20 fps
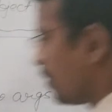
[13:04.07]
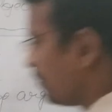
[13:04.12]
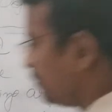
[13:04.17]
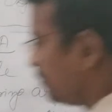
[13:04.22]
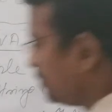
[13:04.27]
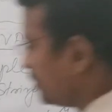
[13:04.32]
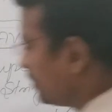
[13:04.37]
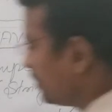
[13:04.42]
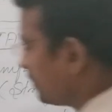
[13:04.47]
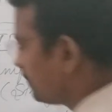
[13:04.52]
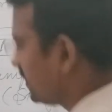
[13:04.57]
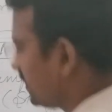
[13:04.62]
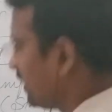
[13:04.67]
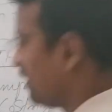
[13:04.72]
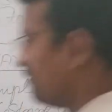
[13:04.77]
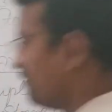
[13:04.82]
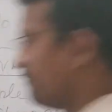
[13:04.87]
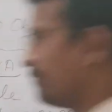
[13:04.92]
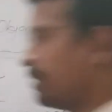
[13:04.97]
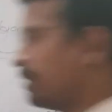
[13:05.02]
observing
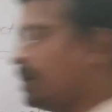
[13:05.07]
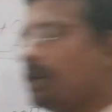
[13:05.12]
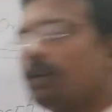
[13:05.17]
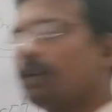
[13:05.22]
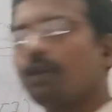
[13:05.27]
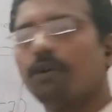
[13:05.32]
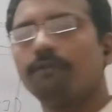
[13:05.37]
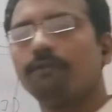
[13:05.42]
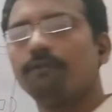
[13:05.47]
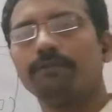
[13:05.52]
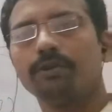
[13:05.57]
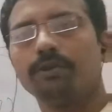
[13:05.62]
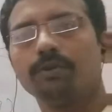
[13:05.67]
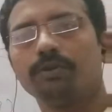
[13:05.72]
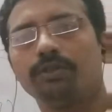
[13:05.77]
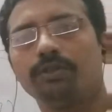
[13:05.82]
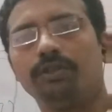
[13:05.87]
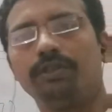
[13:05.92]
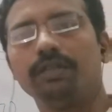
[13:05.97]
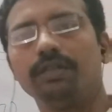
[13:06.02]
in front of
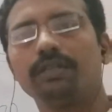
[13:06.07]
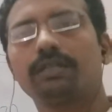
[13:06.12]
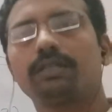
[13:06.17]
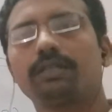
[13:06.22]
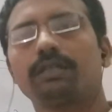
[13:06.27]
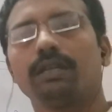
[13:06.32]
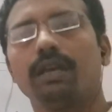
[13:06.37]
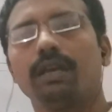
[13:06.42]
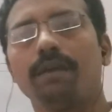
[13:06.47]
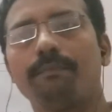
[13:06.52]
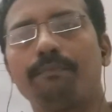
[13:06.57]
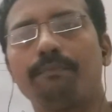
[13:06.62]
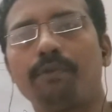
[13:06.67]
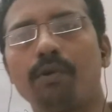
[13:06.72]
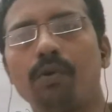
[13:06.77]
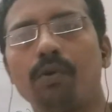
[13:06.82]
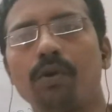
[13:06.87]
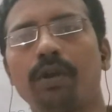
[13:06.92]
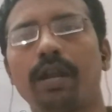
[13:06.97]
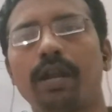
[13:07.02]
you, this
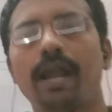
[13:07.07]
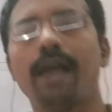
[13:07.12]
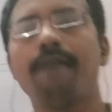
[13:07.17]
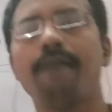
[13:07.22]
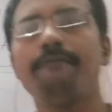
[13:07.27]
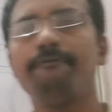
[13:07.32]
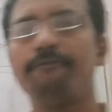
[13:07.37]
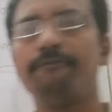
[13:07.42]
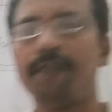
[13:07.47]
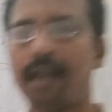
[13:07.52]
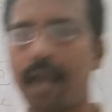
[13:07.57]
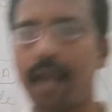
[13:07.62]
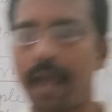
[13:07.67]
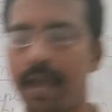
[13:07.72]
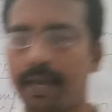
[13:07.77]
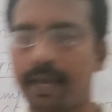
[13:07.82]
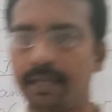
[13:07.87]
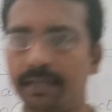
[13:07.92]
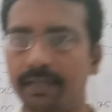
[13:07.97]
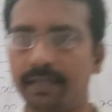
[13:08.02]
program will
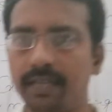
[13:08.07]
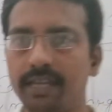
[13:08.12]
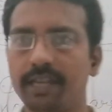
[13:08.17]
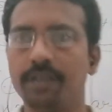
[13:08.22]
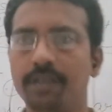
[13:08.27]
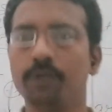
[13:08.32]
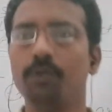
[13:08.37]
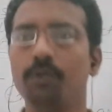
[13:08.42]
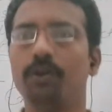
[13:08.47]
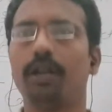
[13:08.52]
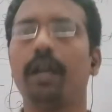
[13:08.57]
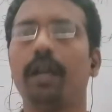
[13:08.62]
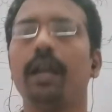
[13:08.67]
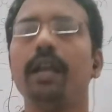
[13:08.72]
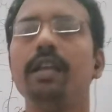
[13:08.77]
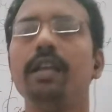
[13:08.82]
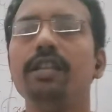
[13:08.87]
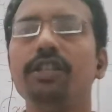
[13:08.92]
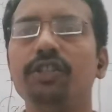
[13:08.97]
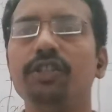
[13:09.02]
execute
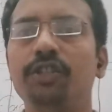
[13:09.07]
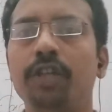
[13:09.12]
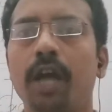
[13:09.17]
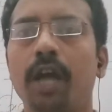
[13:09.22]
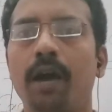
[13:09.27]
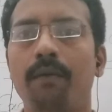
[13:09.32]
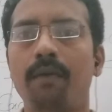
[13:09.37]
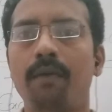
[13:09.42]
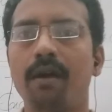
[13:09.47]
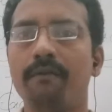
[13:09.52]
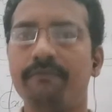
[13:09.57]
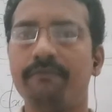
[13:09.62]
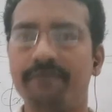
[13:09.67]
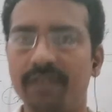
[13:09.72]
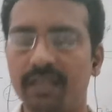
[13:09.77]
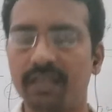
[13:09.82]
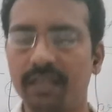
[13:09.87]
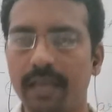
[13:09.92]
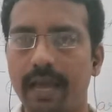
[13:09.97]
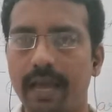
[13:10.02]
in Java
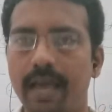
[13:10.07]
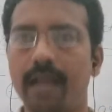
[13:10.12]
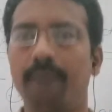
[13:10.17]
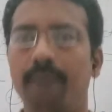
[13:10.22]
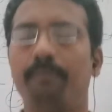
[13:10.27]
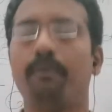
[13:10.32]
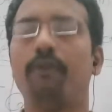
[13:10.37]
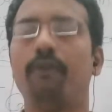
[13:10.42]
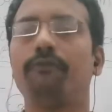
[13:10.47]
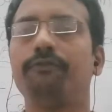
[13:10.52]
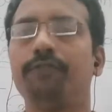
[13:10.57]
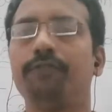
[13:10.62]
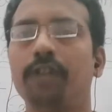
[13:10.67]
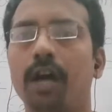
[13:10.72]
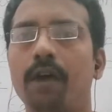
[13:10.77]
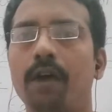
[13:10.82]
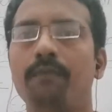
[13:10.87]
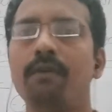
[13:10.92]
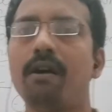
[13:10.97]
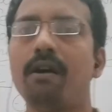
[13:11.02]
with the help of
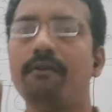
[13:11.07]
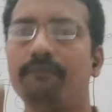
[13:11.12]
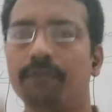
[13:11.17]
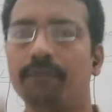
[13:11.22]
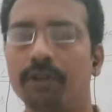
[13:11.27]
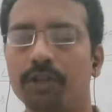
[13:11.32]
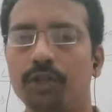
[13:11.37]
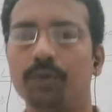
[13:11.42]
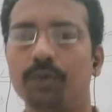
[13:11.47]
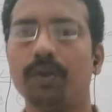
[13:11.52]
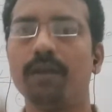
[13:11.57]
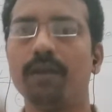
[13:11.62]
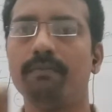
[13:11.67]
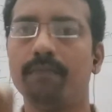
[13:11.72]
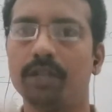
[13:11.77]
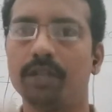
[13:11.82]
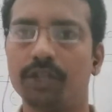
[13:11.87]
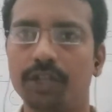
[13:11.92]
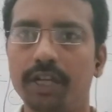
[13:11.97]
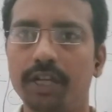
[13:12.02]
Java virtual
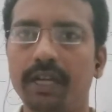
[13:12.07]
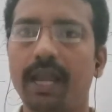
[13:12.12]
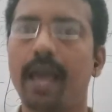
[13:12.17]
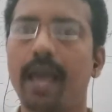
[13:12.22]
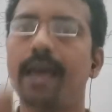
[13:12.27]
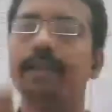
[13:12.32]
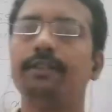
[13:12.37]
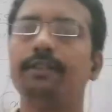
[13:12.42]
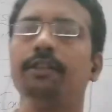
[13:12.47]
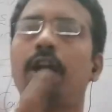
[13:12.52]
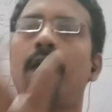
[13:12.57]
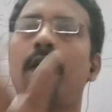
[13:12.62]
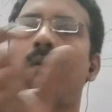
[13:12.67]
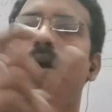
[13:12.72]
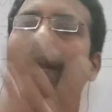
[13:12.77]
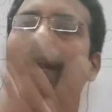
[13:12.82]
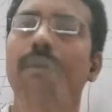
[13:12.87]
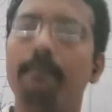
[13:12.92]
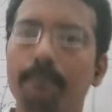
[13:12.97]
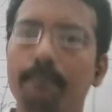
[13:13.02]
machine and Java
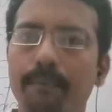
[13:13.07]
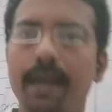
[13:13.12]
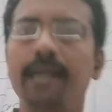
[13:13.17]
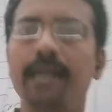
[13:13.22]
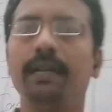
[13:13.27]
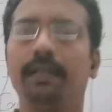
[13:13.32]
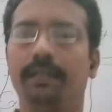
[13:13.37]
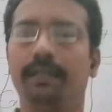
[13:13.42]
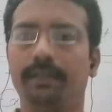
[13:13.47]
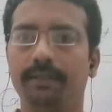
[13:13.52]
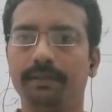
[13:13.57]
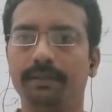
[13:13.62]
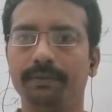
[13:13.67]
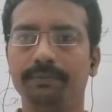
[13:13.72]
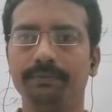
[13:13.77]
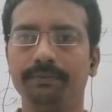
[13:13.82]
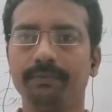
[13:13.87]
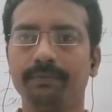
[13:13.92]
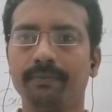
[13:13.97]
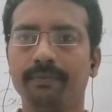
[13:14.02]
compiler.
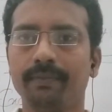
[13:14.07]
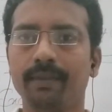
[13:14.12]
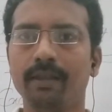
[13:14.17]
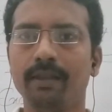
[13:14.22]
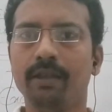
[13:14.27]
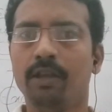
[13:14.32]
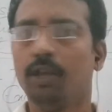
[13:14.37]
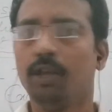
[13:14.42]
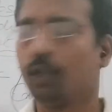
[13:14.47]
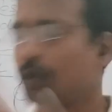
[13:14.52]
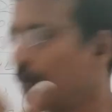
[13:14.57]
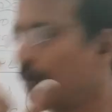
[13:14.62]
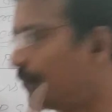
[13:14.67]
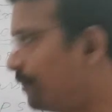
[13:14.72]
So